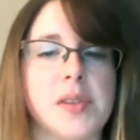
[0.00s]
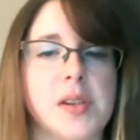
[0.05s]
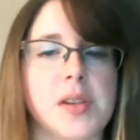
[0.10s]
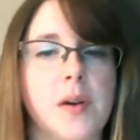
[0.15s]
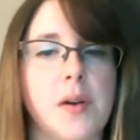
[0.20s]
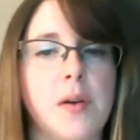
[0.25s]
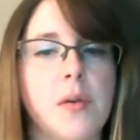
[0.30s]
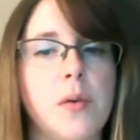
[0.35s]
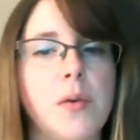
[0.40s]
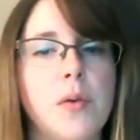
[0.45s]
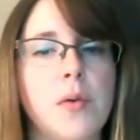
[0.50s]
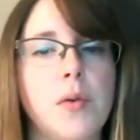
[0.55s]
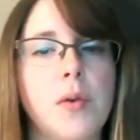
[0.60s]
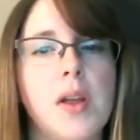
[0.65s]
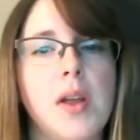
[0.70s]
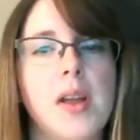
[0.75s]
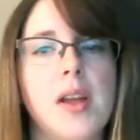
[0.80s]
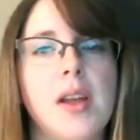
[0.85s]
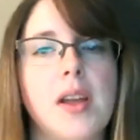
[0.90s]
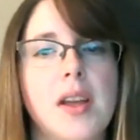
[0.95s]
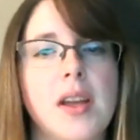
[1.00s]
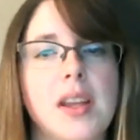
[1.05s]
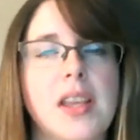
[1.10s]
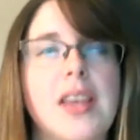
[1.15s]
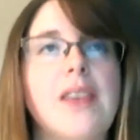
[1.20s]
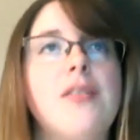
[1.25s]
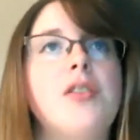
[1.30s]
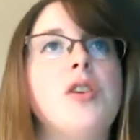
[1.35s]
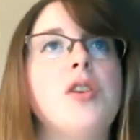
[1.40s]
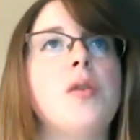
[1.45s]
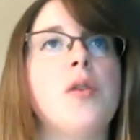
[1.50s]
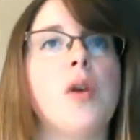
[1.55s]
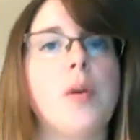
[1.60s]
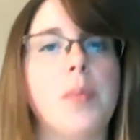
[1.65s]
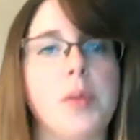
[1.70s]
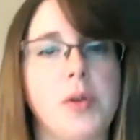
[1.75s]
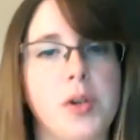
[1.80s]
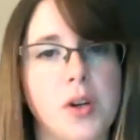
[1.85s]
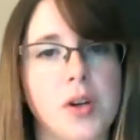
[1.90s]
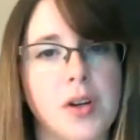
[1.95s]
So it all gives you an
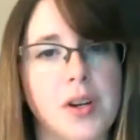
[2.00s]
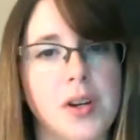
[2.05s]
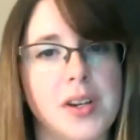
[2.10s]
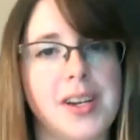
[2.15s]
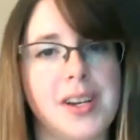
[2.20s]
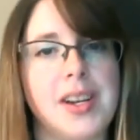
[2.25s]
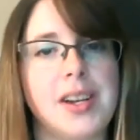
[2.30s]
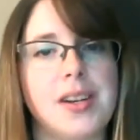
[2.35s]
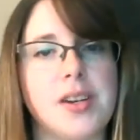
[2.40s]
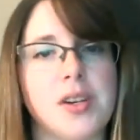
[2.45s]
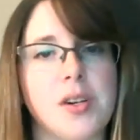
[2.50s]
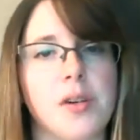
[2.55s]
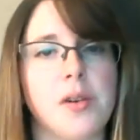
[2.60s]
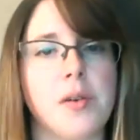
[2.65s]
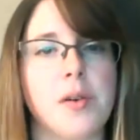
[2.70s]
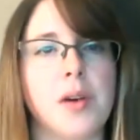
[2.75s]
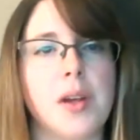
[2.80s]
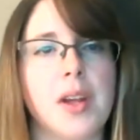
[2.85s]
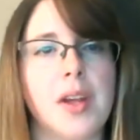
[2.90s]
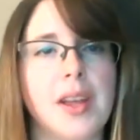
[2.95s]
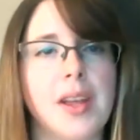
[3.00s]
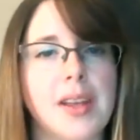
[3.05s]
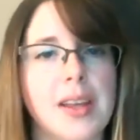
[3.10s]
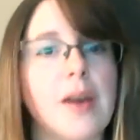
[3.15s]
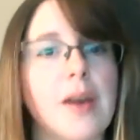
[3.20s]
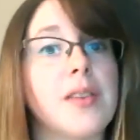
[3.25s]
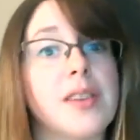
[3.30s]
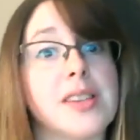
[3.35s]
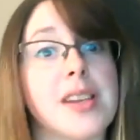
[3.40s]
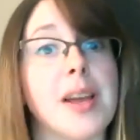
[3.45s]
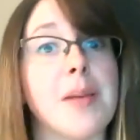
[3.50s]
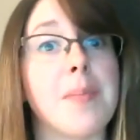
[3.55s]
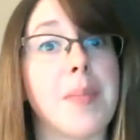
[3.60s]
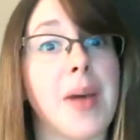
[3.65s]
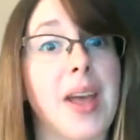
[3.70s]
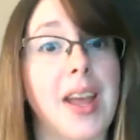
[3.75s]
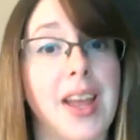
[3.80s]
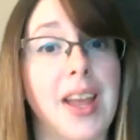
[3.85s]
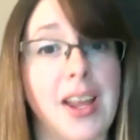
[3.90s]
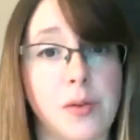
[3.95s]
opportunity to get on the same
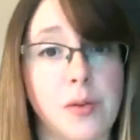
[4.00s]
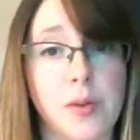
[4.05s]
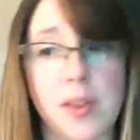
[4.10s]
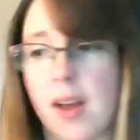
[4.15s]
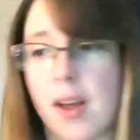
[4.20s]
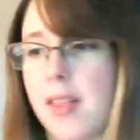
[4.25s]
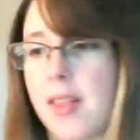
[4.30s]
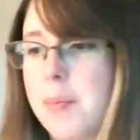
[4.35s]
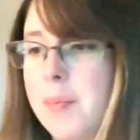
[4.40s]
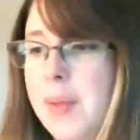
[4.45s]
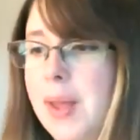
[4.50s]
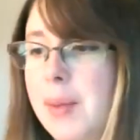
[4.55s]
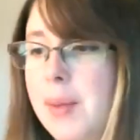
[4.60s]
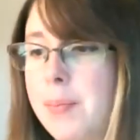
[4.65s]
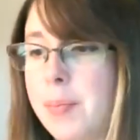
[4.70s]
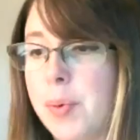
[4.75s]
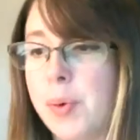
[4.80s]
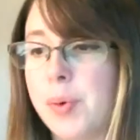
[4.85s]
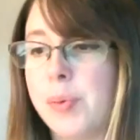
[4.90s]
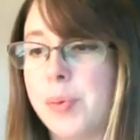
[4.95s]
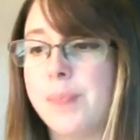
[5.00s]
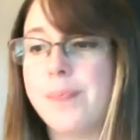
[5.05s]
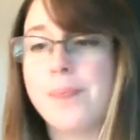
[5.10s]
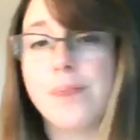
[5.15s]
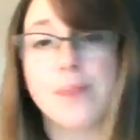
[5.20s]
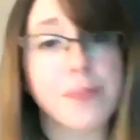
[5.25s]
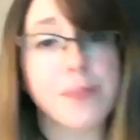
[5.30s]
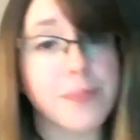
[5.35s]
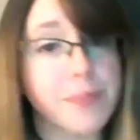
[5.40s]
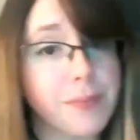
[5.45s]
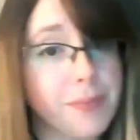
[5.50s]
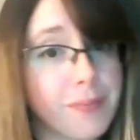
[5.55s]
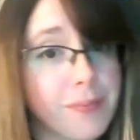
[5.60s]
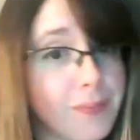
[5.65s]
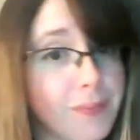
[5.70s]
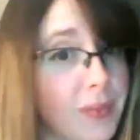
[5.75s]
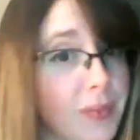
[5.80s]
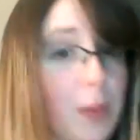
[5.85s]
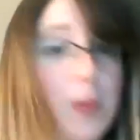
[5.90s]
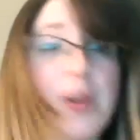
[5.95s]
page with other people,
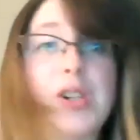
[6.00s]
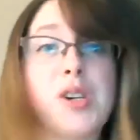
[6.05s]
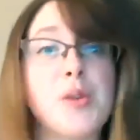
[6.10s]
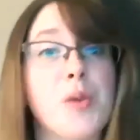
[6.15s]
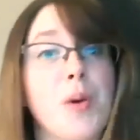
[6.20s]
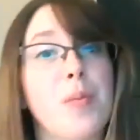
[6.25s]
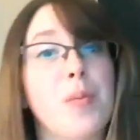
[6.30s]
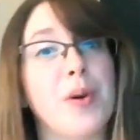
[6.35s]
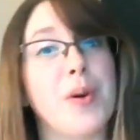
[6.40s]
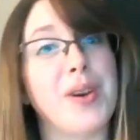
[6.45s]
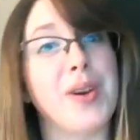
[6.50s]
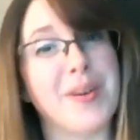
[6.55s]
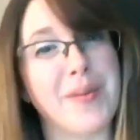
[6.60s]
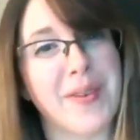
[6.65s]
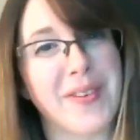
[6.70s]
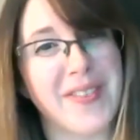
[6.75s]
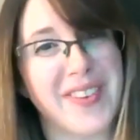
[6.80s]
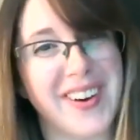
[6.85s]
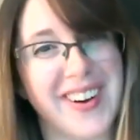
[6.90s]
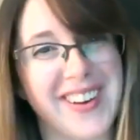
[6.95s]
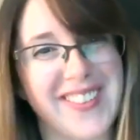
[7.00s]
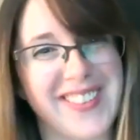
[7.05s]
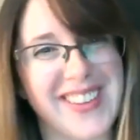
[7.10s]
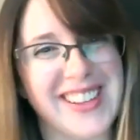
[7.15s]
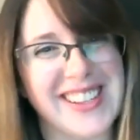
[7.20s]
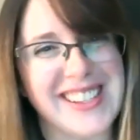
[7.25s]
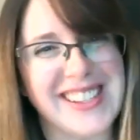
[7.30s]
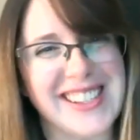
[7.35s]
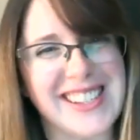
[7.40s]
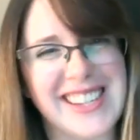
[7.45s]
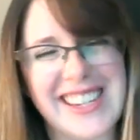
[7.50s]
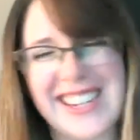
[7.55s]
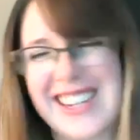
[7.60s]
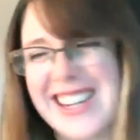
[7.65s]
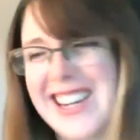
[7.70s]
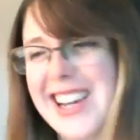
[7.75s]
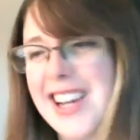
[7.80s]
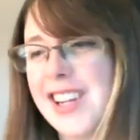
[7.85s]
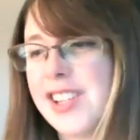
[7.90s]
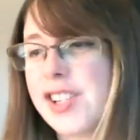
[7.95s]
which is what point number 5 is:
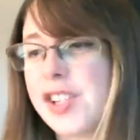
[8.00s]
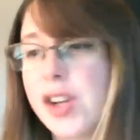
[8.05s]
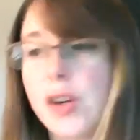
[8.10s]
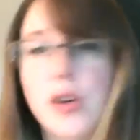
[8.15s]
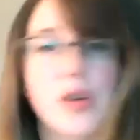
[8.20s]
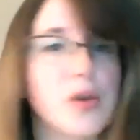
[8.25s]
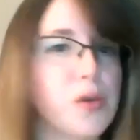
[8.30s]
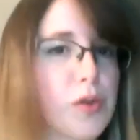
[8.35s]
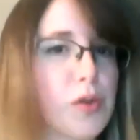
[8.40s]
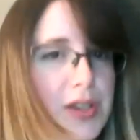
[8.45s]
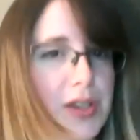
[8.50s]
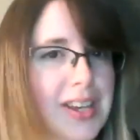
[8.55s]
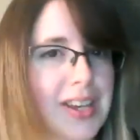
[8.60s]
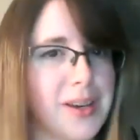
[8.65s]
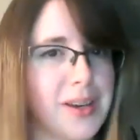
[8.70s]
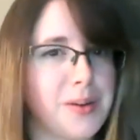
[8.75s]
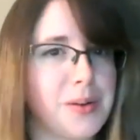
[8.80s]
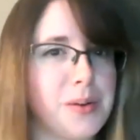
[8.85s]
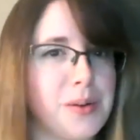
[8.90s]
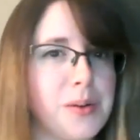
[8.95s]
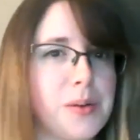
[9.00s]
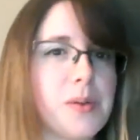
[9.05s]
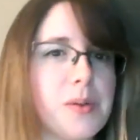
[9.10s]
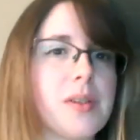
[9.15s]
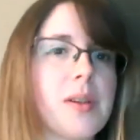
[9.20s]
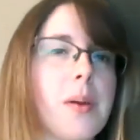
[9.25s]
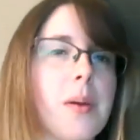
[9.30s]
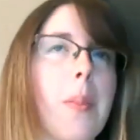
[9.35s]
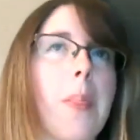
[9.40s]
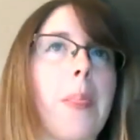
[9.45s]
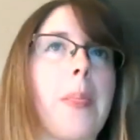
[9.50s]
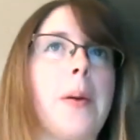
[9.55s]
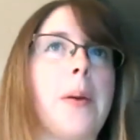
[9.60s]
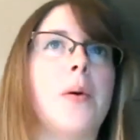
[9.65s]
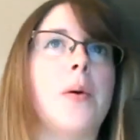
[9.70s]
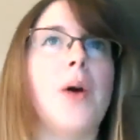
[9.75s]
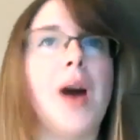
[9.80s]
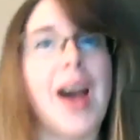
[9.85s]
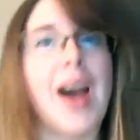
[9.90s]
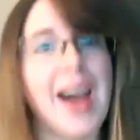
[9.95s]
social skills
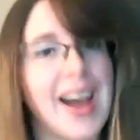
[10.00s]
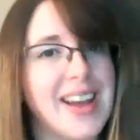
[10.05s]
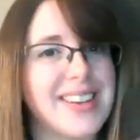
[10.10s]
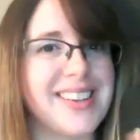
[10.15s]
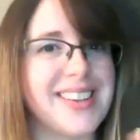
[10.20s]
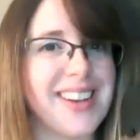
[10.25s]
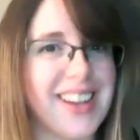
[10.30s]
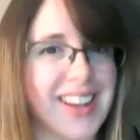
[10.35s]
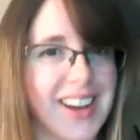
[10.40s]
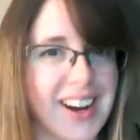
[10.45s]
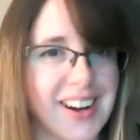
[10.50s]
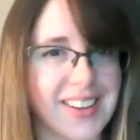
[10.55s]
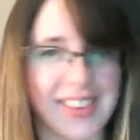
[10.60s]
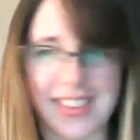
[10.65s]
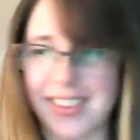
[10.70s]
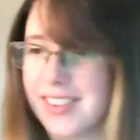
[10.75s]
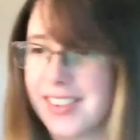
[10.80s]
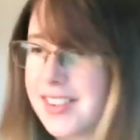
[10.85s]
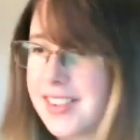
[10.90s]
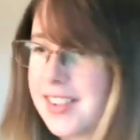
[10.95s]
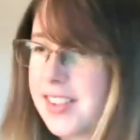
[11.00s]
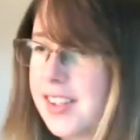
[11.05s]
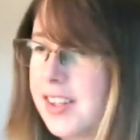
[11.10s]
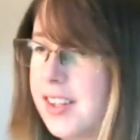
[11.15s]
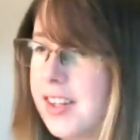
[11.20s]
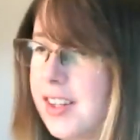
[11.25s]
or handling others.